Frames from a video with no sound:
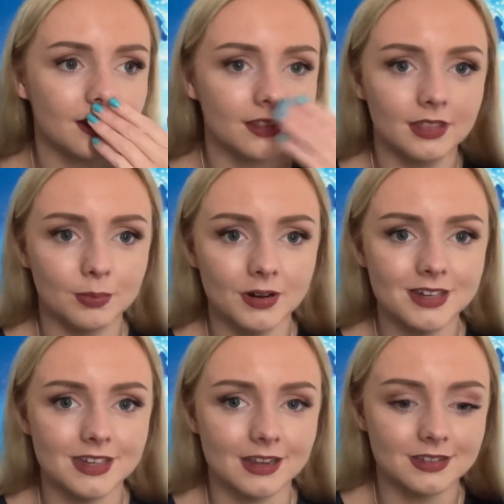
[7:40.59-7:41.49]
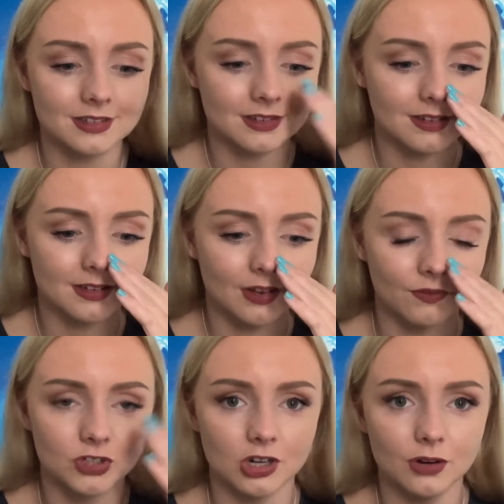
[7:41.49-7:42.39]
the princess of
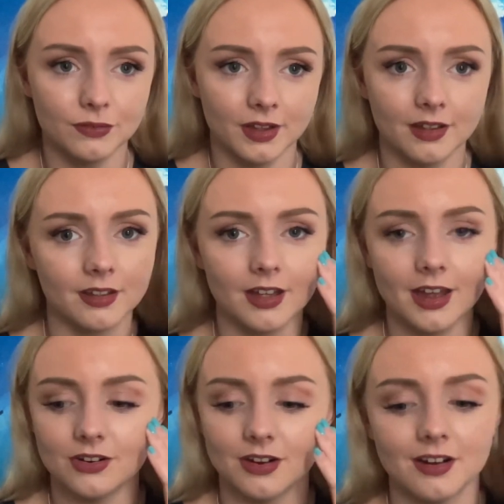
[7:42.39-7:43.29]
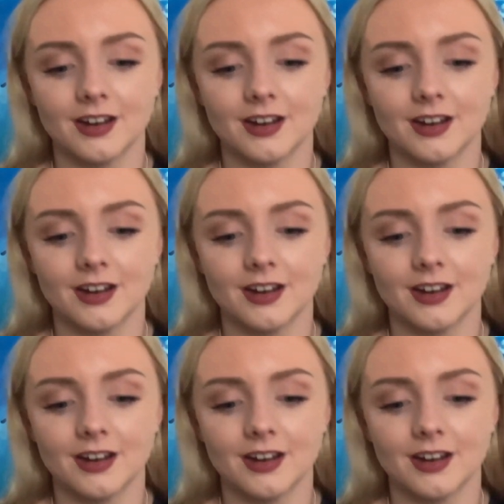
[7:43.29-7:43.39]
Genovia. I don't know.